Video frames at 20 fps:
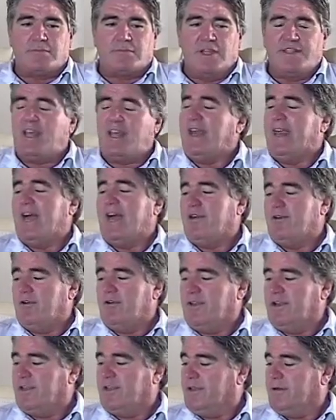then he had all
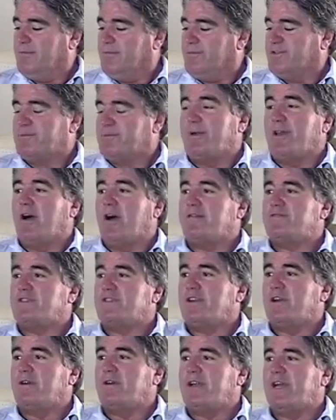the other spin-offs,
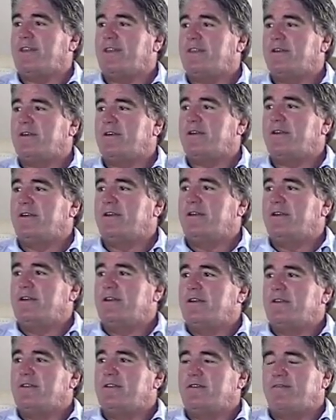you know, he had
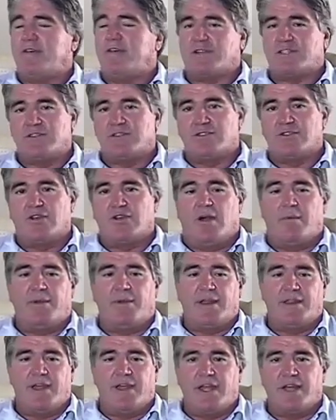the fashion shop, he
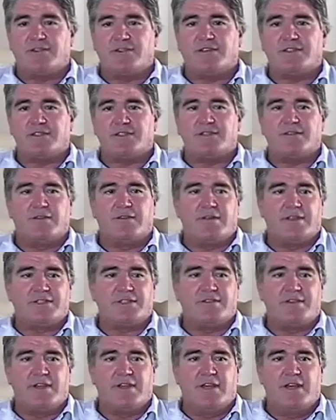had the hairdressers and all the rest
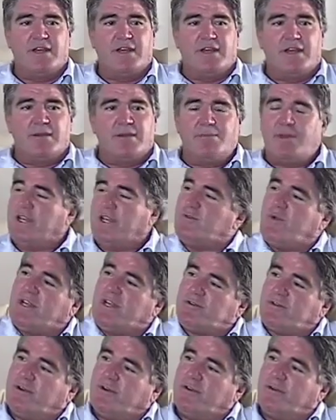of it. But his
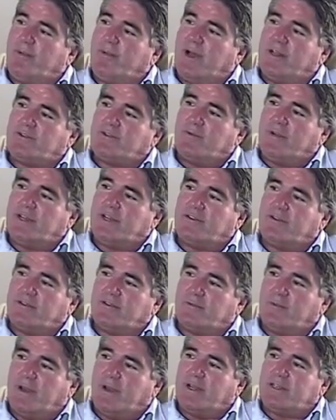wages were £100 a week,
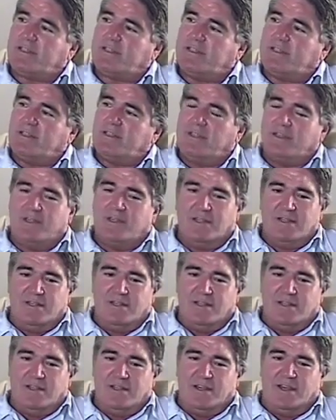George Best.
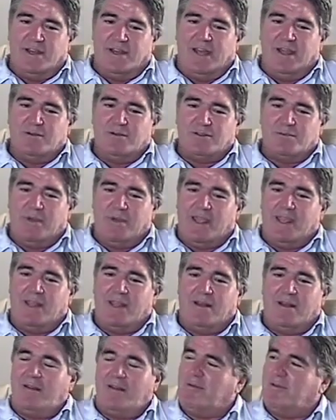And I was
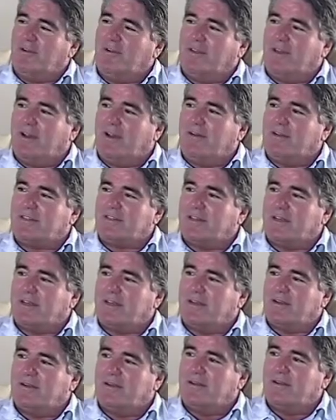making a lot more than that wrestling
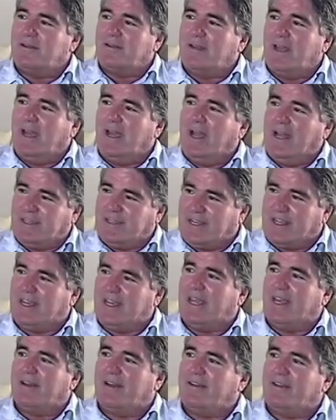as a
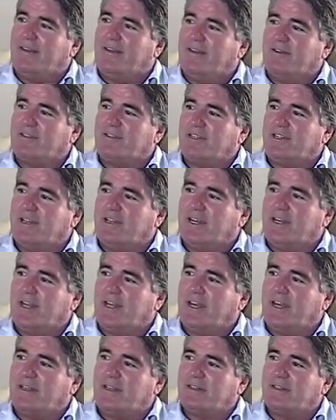kid in those early
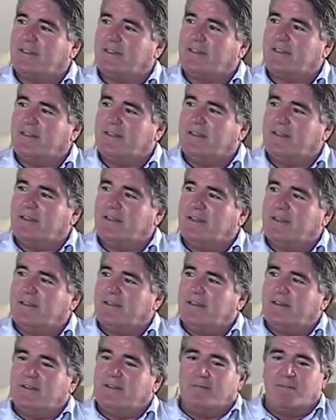days.
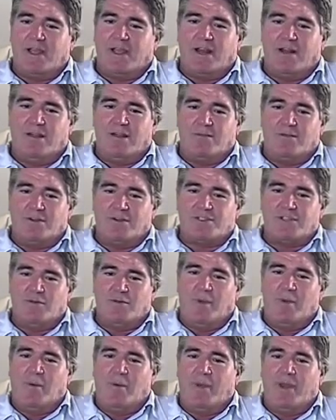Making a lot more. So
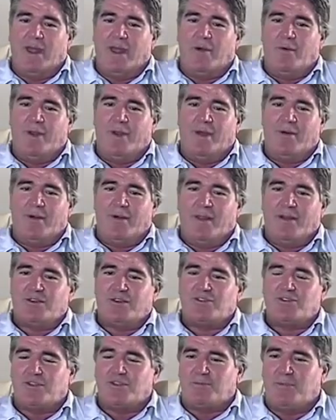when I went out
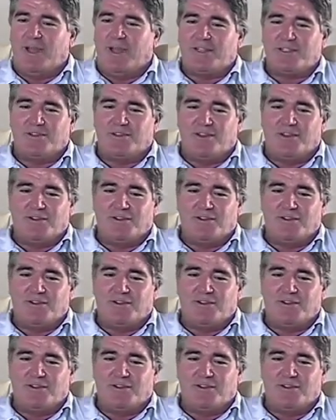with George Best,